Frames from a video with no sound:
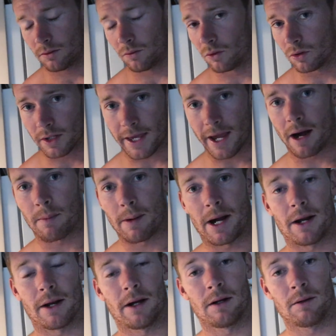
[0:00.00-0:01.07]
raw cacao
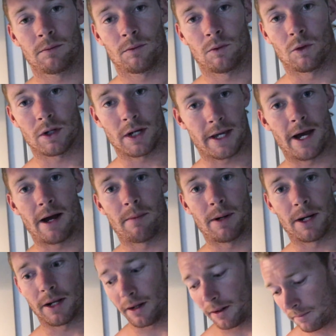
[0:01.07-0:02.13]
powder, raw cacao
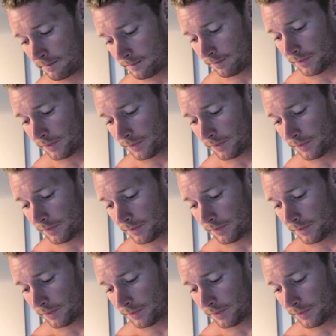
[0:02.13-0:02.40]
butter,